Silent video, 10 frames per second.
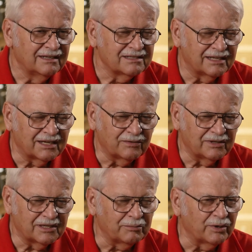So I had to
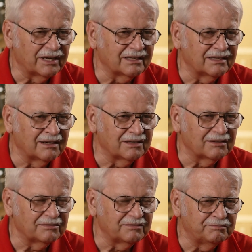quickly break it down
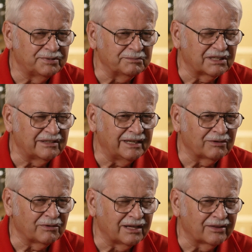and put my cleaning
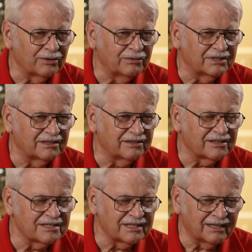rod through it to clear
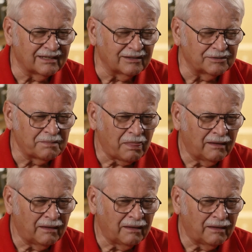the sand out.